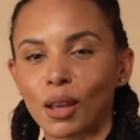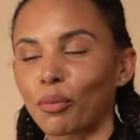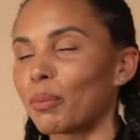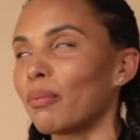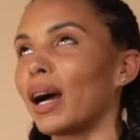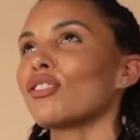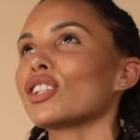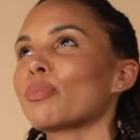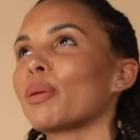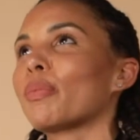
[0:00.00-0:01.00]
There've been
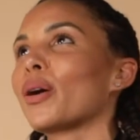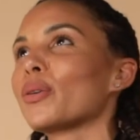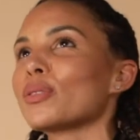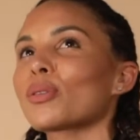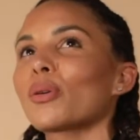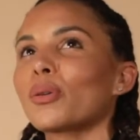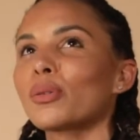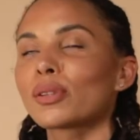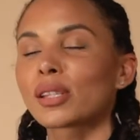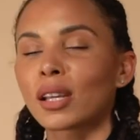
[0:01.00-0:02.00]
marriage
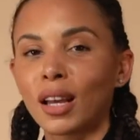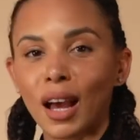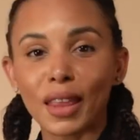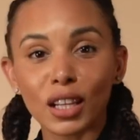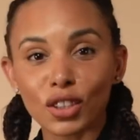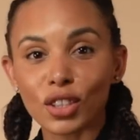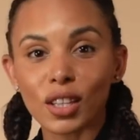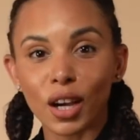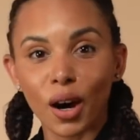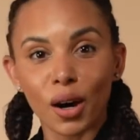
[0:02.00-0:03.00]
proposals, and that's just
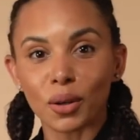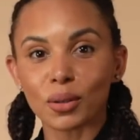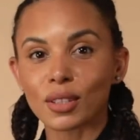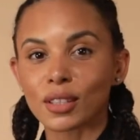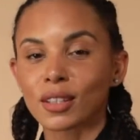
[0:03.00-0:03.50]
the girls.